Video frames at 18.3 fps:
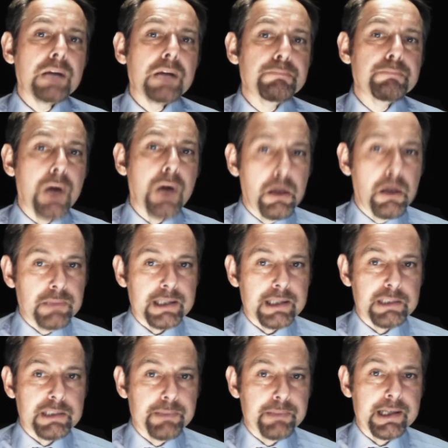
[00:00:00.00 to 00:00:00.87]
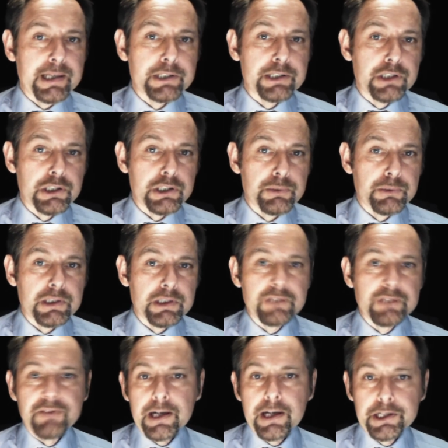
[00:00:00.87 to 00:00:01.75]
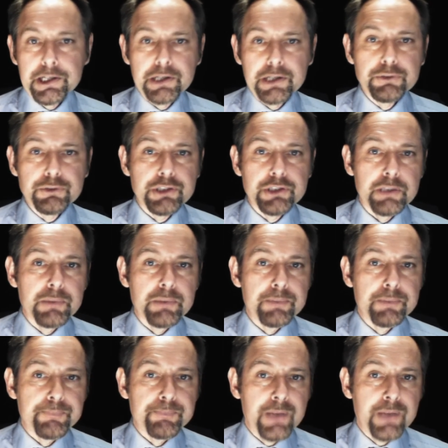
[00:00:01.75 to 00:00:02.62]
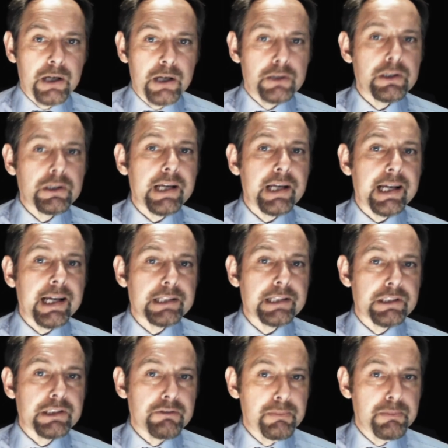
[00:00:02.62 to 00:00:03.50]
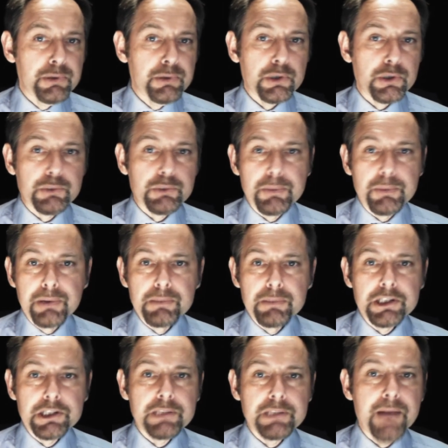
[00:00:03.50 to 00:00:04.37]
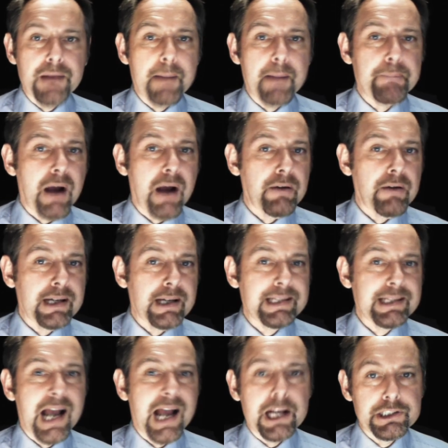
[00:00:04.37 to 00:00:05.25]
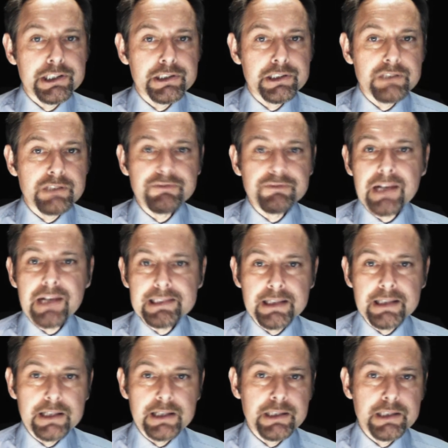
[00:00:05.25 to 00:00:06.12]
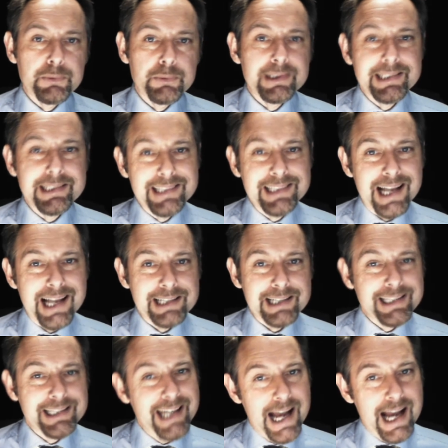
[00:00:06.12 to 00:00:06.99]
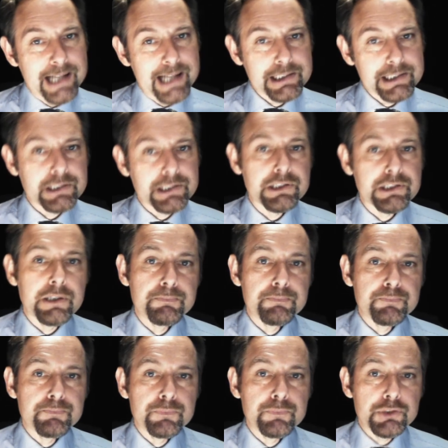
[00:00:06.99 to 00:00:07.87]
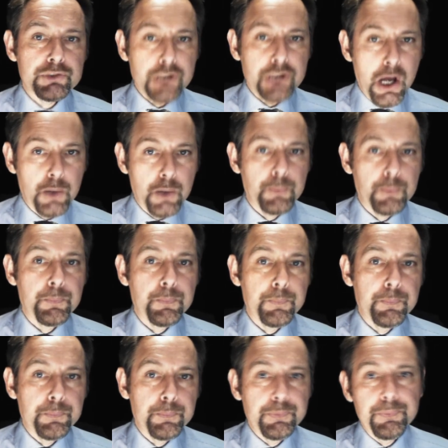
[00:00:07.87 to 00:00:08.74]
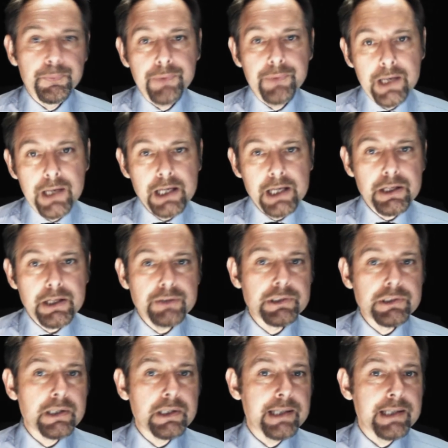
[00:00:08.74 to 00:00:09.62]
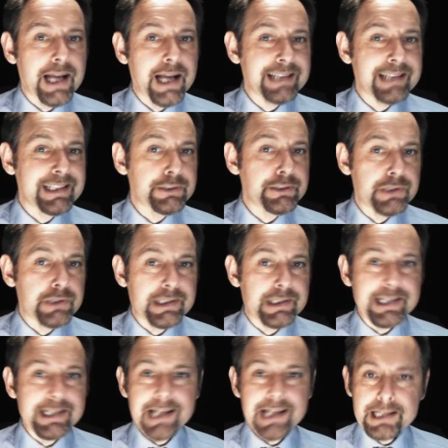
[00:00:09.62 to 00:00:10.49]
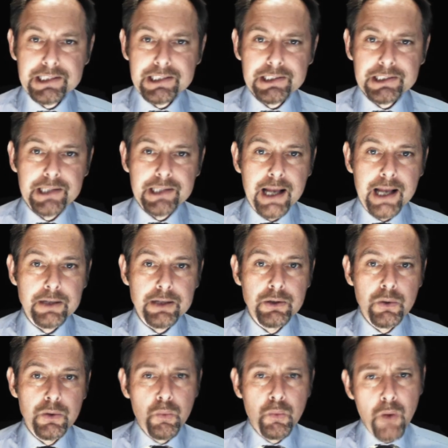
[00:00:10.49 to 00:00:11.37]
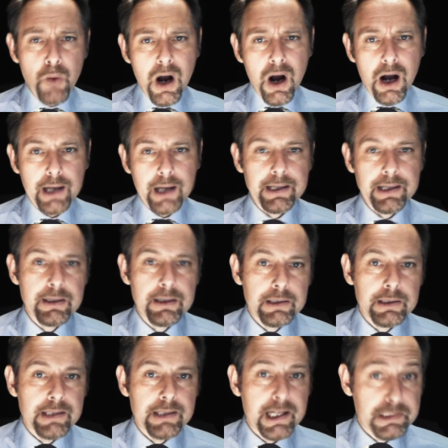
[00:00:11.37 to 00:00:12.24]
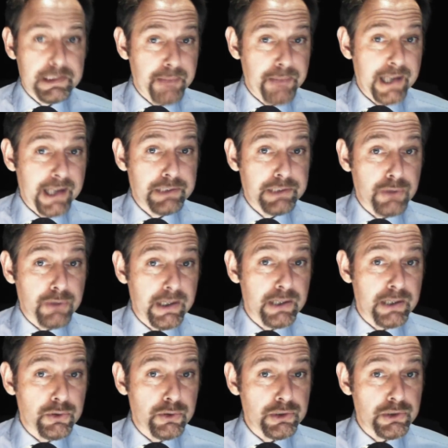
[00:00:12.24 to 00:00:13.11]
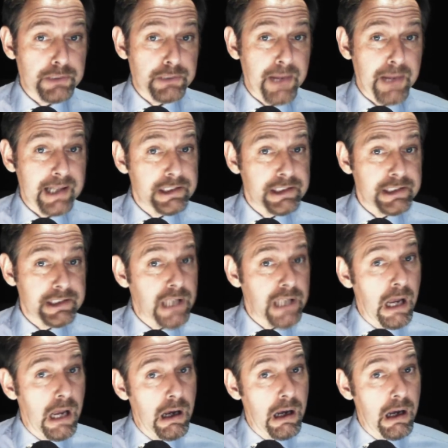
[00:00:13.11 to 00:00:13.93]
Brian Barmlin has been in touch with us via YouTube. Looking into the reports we published about Baroness Ashton's fraternising with the stands, he asks, "So, the EU suddenly has interest in Kazakhstan. Why? Their space rocket launch pads?